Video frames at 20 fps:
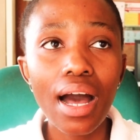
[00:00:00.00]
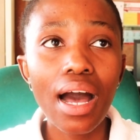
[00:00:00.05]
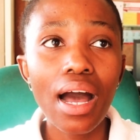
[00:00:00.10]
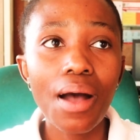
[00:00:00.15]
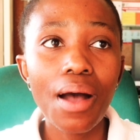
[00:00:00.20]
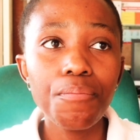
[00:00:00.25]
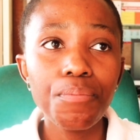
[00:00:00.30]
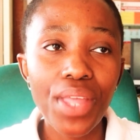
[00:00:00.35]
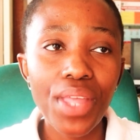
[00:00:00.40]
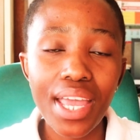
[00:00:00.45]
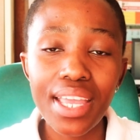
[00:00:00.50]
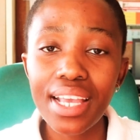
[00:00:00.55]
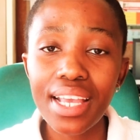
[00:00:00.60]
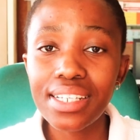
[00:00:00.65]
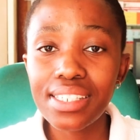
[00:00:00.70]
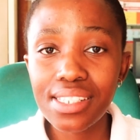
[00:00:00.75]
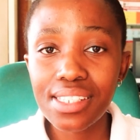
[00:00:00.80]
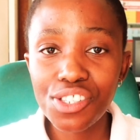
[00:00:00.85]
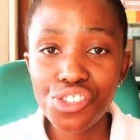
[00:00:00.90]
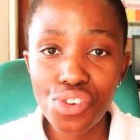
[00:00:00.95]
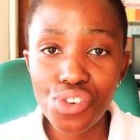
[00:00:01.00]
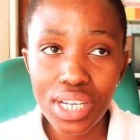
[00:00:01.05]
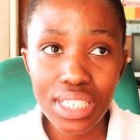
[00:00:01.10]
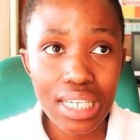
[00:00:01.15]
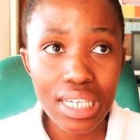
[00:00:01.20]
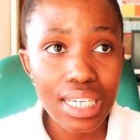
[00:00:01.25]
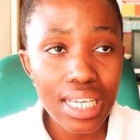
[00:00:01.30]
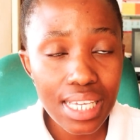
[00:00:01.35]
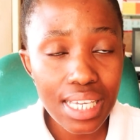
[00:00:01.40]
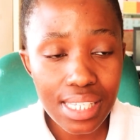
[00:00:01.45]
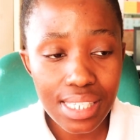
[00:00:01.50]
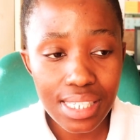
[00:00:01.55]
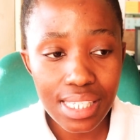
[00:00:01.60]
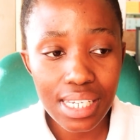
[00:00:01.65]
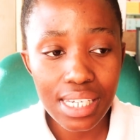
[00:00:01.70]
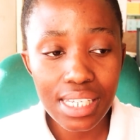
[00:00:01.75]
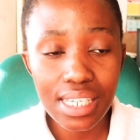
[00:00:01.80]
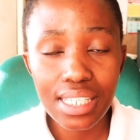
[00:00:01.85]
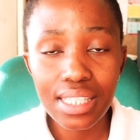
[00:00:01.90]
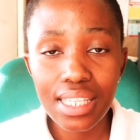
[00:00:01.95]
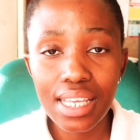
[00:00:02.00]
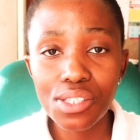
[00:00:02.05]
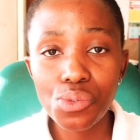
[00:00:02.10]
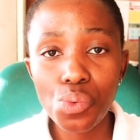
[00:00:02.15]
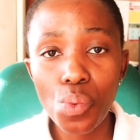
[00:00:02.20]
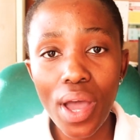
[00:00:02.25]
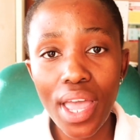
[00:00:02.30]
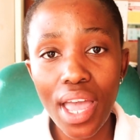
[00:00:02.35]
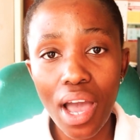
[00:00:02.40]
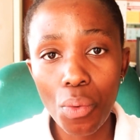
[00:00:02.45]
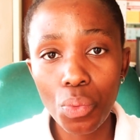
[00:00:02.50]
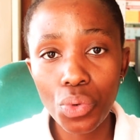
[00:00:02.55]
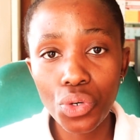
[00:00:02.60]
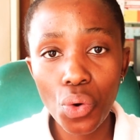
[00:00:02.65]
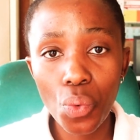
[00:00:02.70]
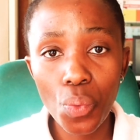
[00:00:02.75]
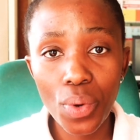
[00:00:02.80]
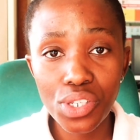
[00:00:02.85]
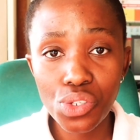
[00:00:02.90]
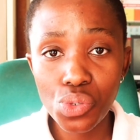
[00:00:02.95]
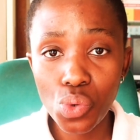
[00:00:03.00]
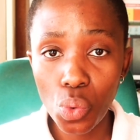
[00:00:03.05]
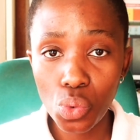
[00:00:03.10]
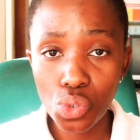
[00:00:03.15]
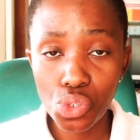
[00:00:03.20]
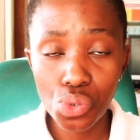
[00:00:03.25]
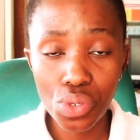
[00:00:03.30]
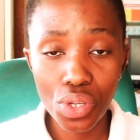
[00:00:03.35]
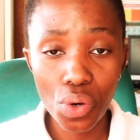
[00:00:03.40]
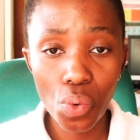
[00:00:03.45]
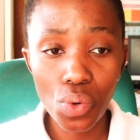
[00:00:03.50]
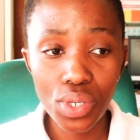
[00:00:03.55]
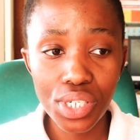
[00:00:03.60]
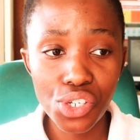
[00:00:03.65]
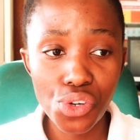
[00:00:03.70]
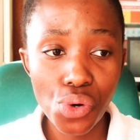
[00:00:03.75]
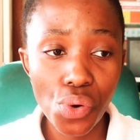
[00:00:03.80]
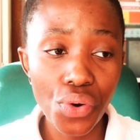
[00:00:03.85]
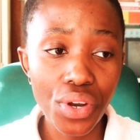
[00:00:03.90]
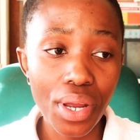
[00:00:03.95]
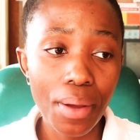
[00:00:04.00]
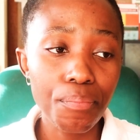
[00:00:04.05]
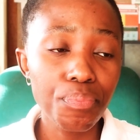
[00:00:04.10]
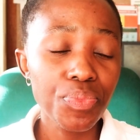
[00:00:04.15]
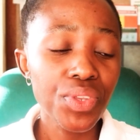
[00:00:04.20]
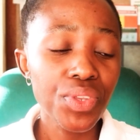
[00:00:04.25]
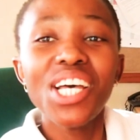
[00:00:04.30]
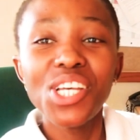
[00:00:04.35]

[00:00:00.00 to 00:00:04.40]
I get distracted easily. That's why I would always go to the auditorium.